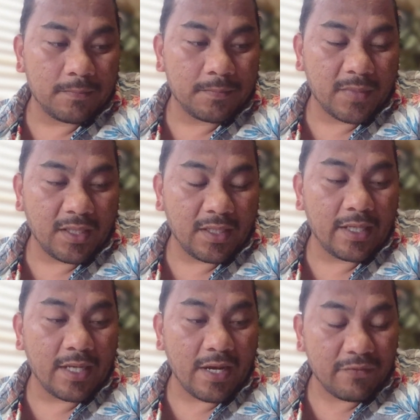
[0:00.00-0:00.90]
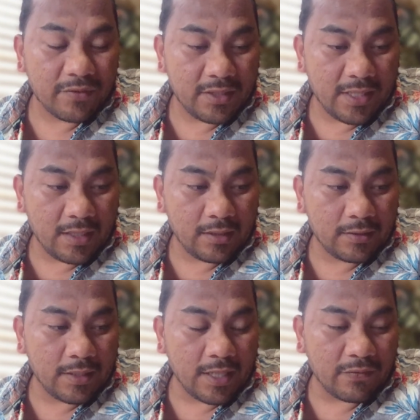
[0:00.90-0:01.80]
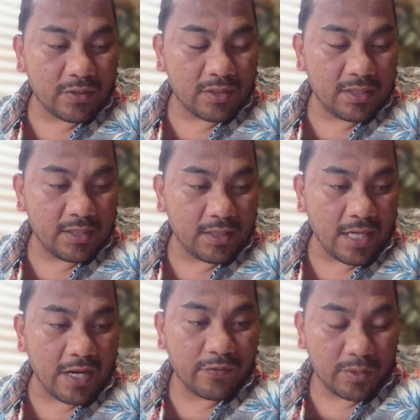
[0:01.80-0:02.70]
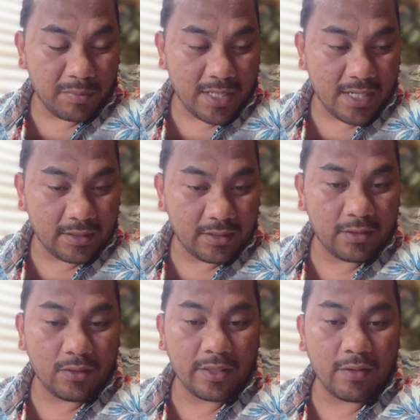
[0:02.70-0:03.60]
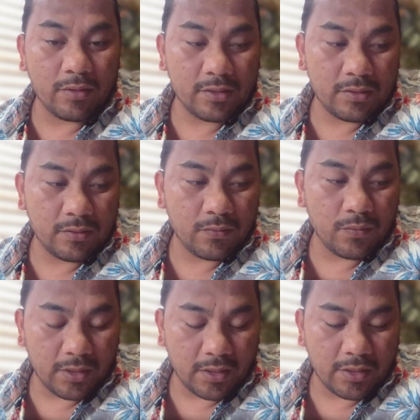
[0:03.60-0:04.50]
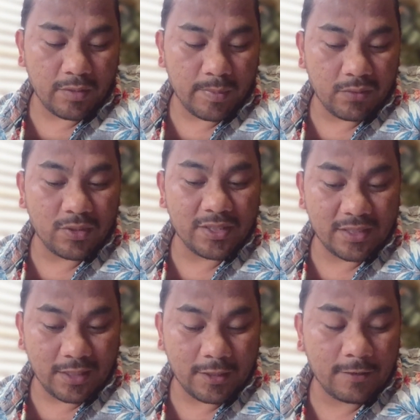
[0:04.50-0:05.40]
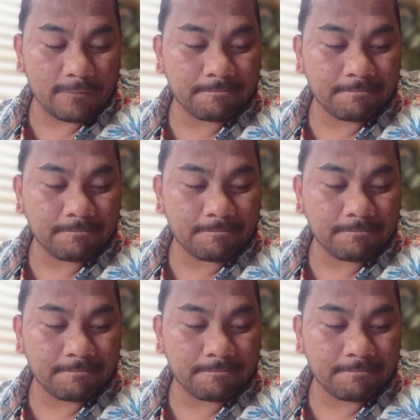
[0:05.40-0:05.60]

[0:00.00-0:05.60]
And then after that, after the aftermath, that was when the agreement was signed.